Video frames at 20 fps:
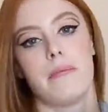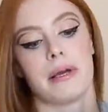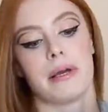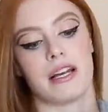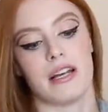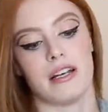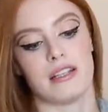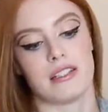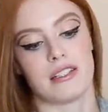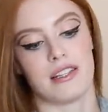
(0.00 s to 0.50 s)

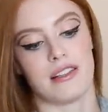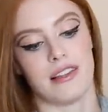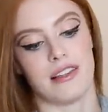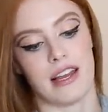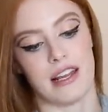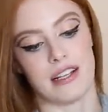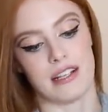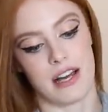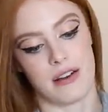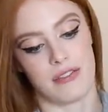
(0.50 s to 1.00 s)
because
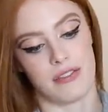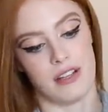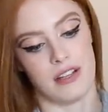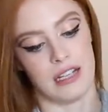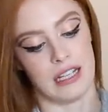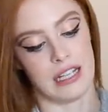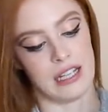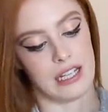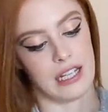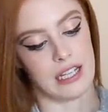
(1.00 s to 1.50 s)
they
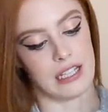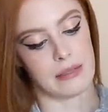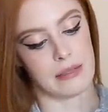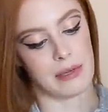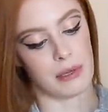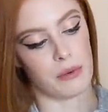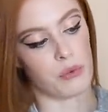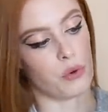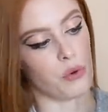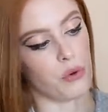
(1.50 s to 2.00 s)
definitely need to
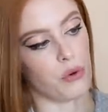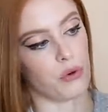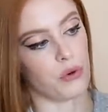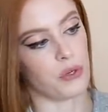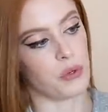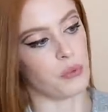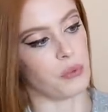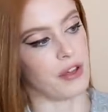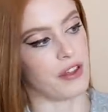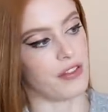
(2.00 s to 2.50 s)
be
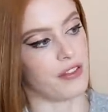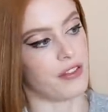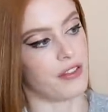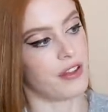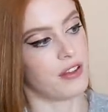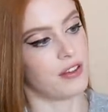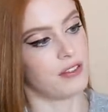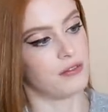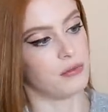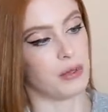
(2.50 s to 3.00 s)
worn with
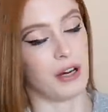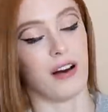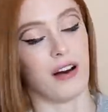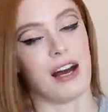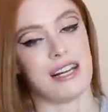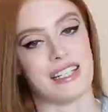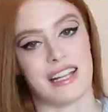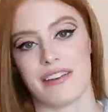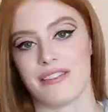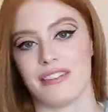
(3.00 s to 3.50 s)
well
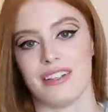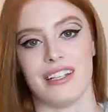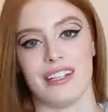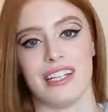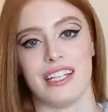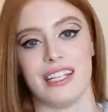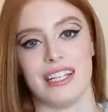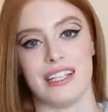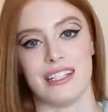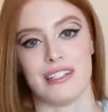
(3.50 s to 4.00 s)
I
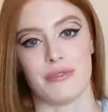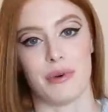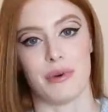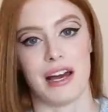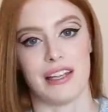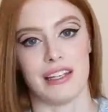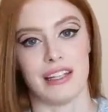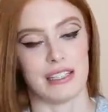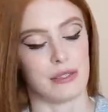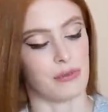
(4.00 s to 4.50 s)
definitely need to
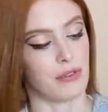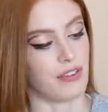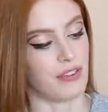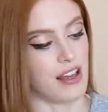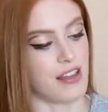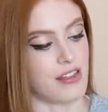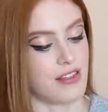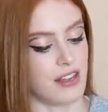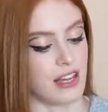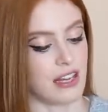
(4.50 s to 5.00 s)
wear these with
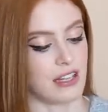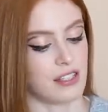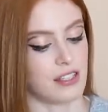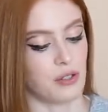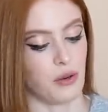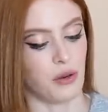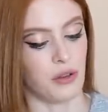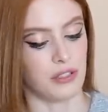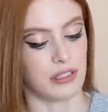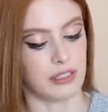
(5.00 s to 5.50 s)
like thick
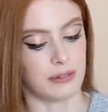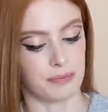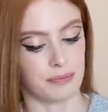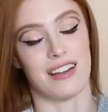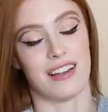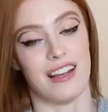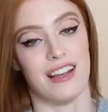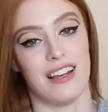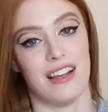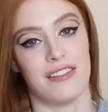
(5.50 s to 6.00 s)
socks
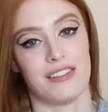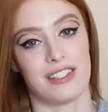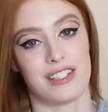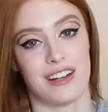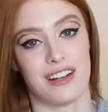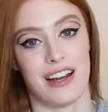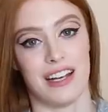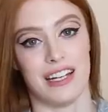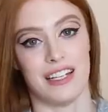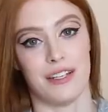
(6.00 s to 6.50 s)
and I love
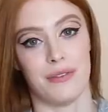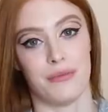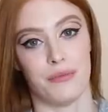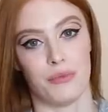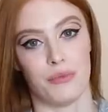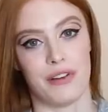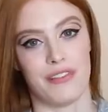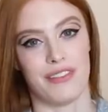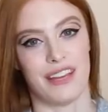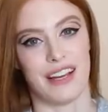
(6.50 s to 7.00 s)
styling
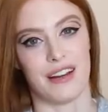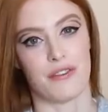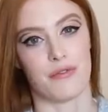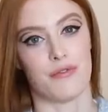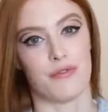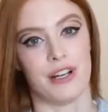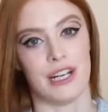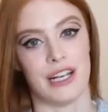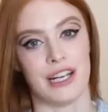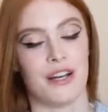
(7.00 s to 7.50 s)
them with like a
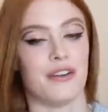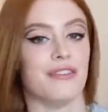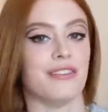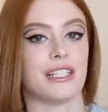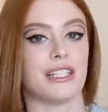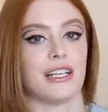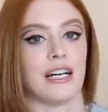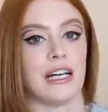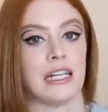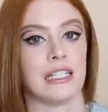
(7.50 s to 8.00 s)
really
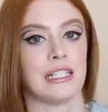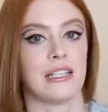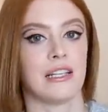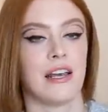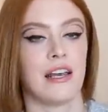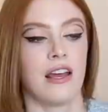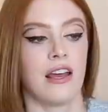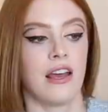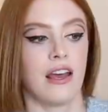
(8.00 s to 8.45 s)
oversized